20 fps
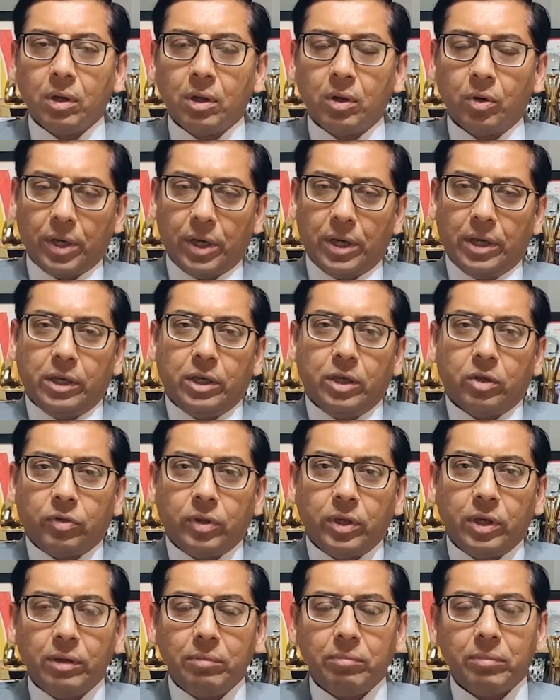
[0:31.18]
Okay, you
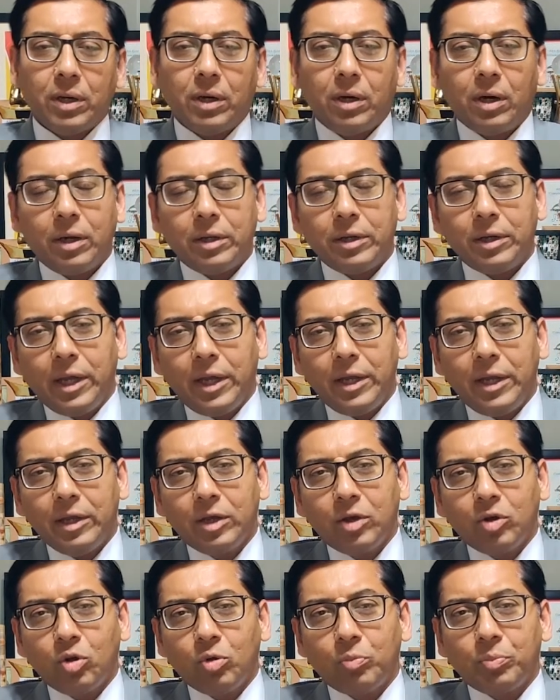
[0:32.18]
see, NANI
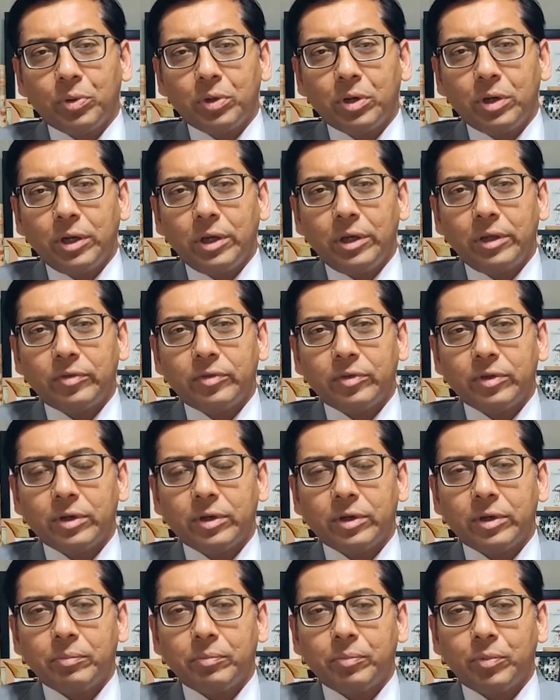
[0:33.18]
Group is
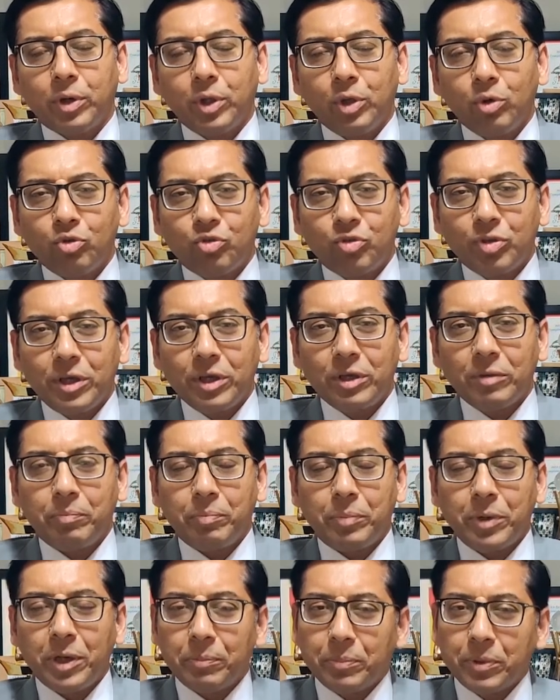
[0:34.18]
producing
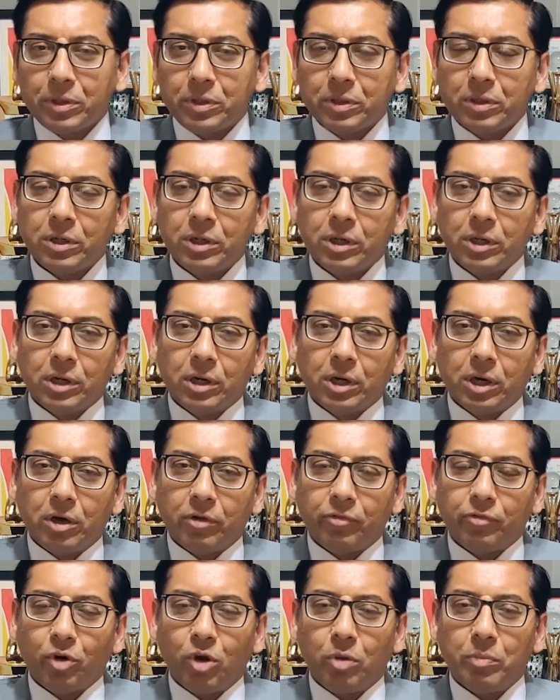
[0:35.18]
paper
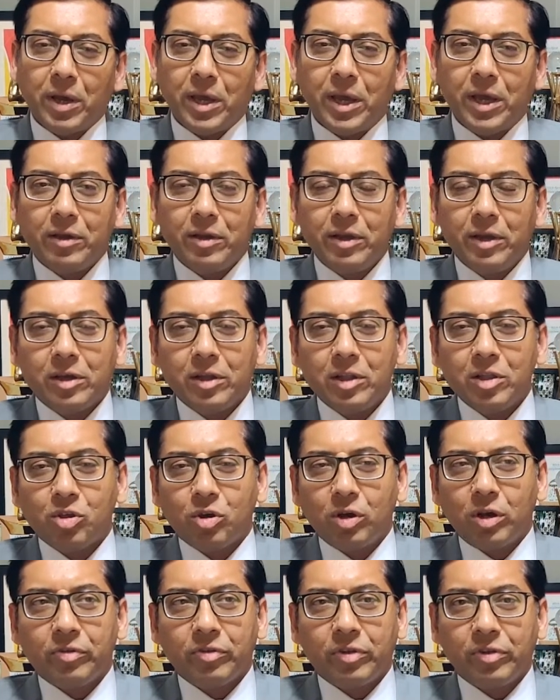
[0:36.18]
from
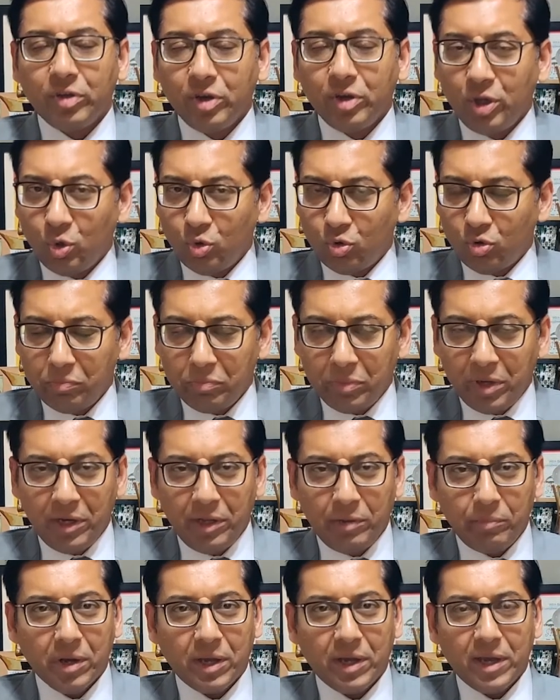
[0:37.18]
agricultural residue,
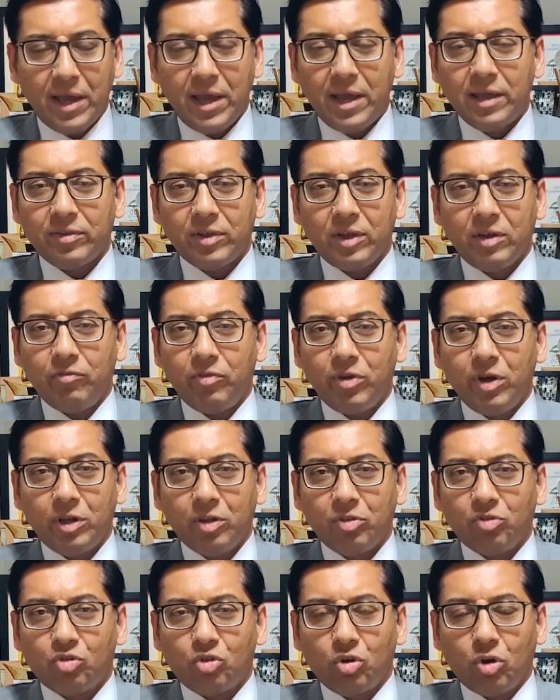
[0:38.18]
mainly bagasse and
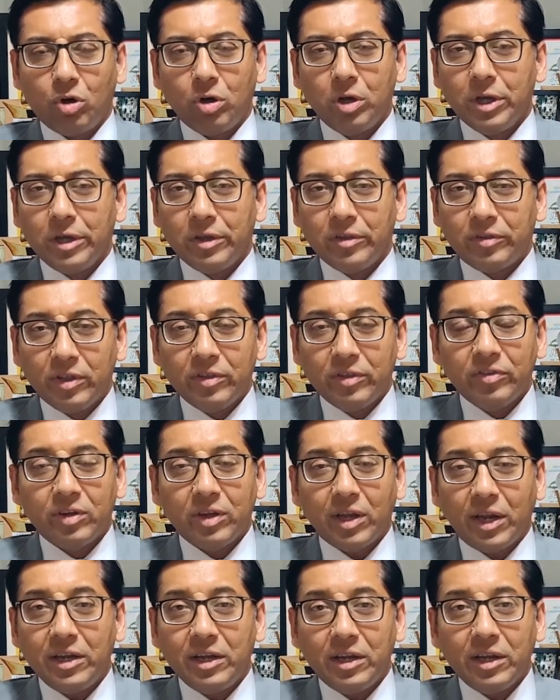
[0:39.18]
wheat straw, since
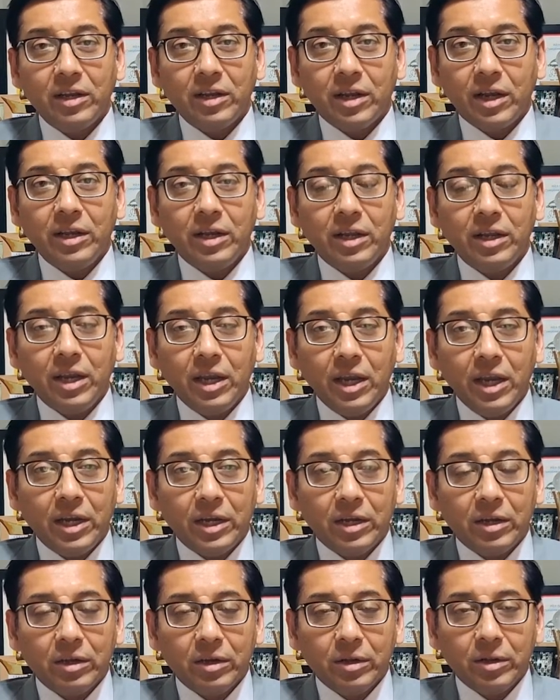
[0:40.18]

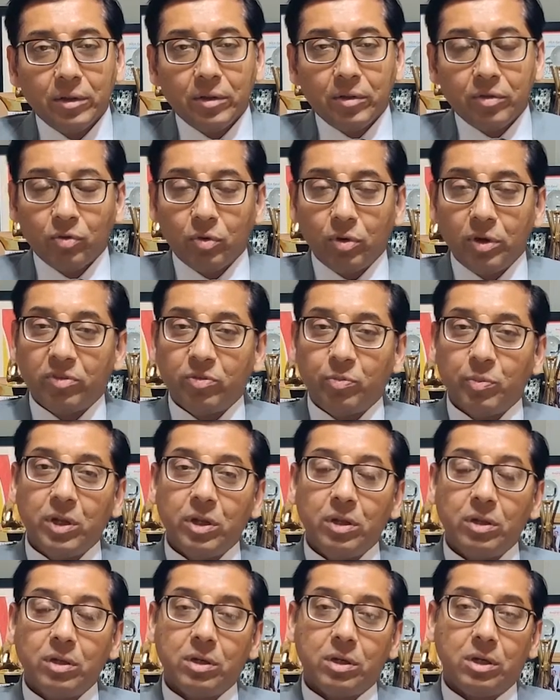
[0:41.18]
1998. So it's
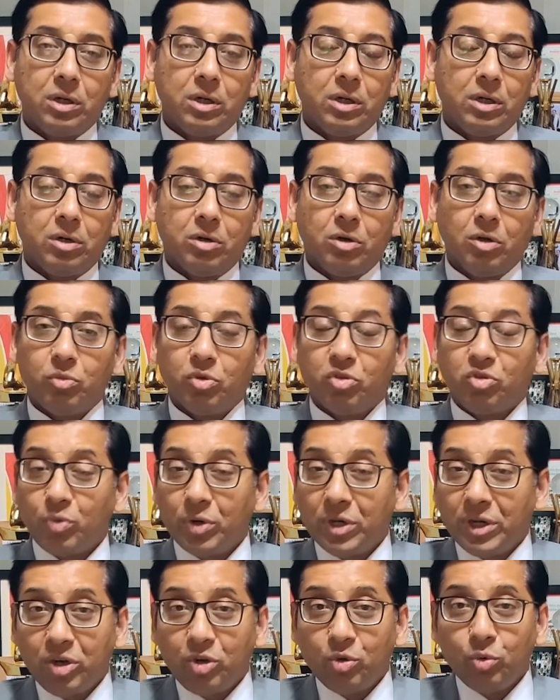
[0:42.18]
been almost
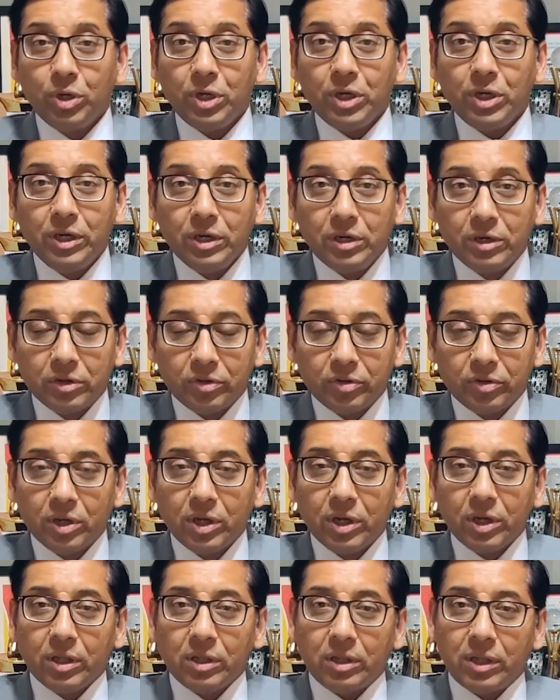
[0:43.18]
22 years
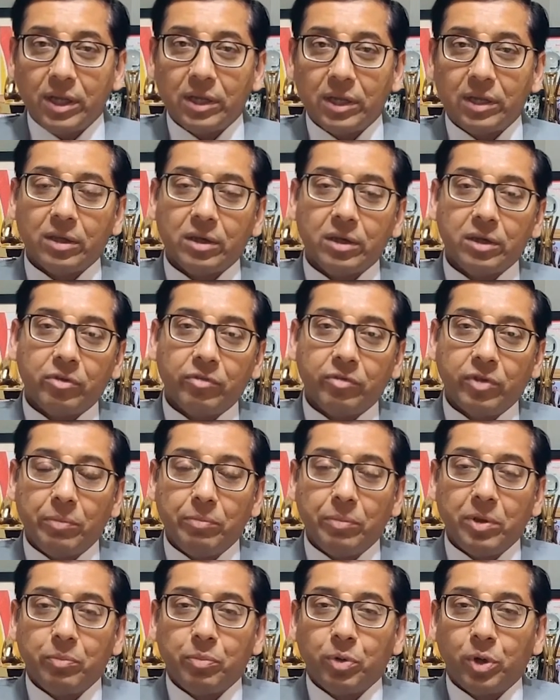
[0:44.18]
that we
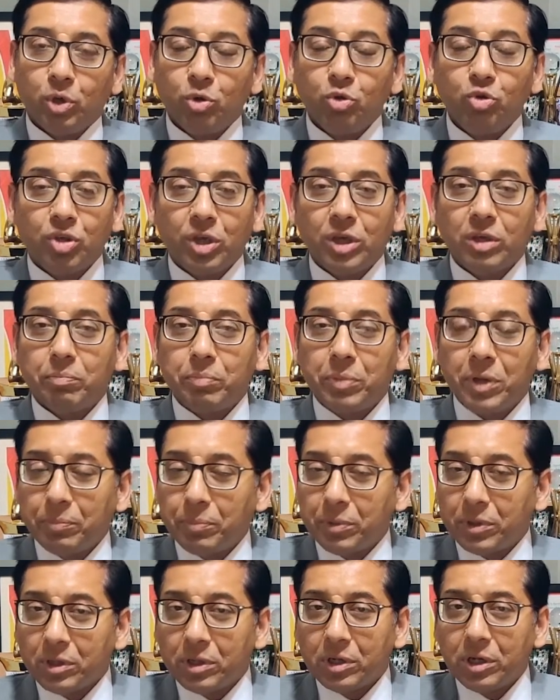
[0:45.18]
have been producing
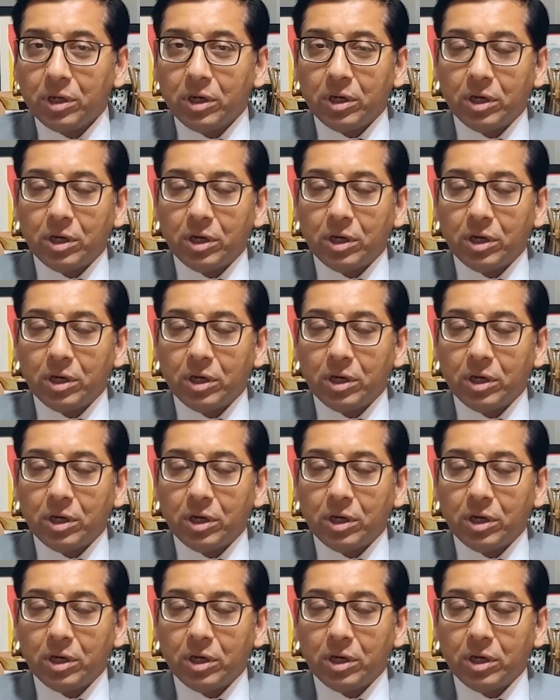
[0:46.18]
paper